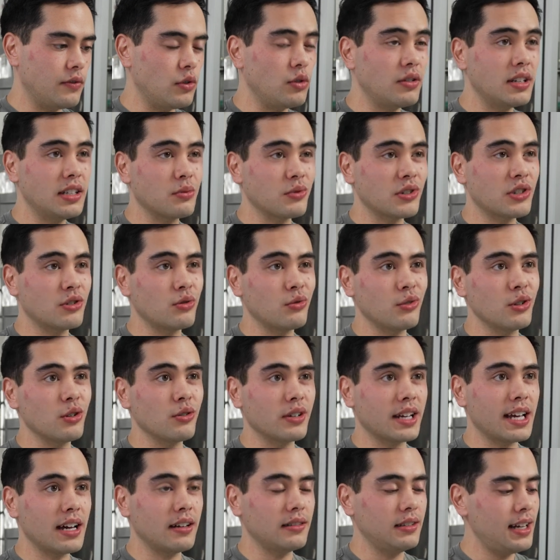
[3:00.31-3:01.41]
if you need to restore your
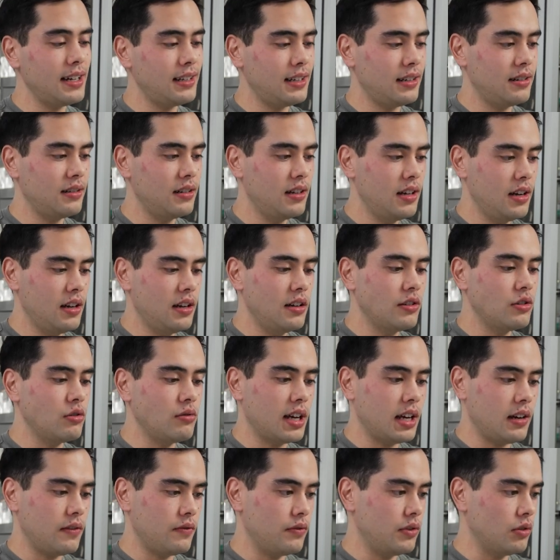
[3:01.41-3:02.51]
account later, you
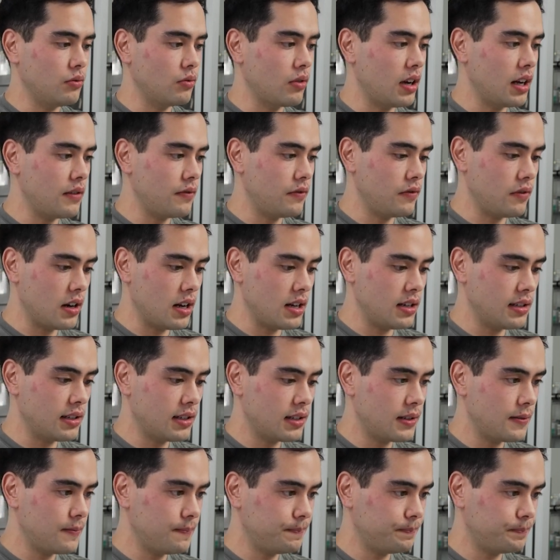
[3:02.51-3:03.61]
have the right phrase.